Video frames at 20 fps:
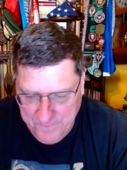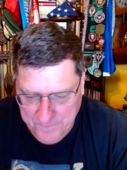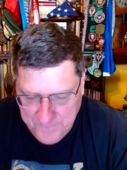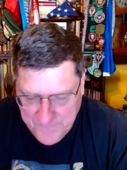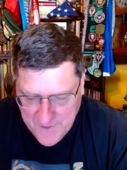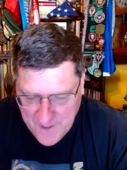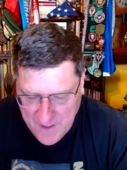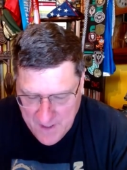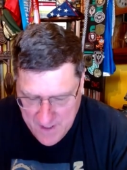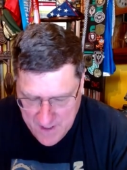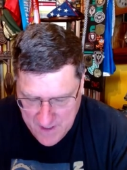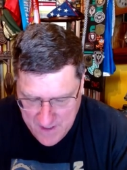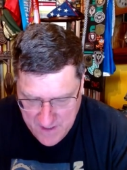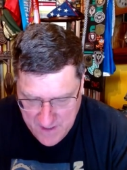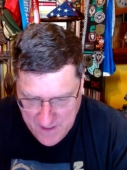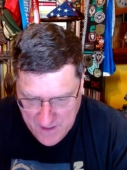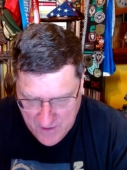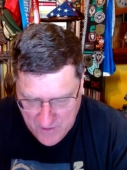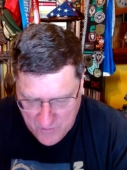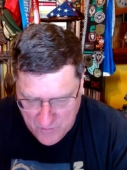
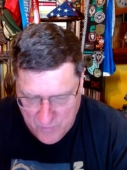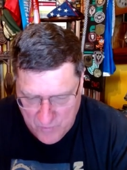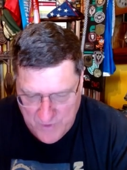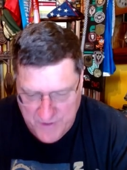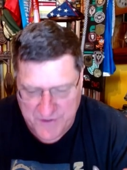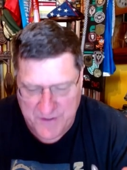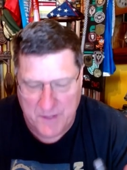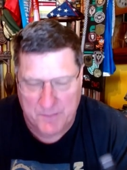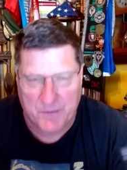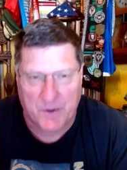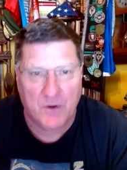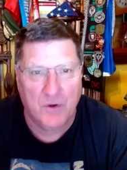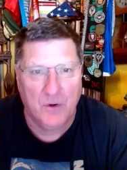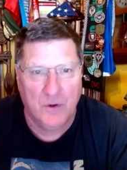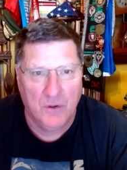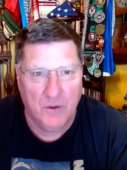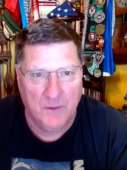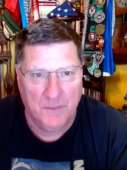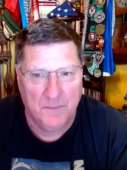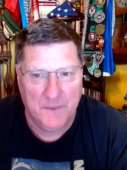you know,
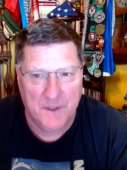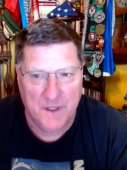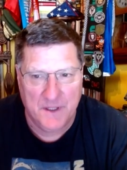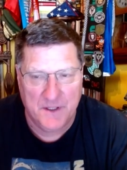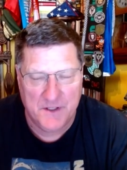reciprocal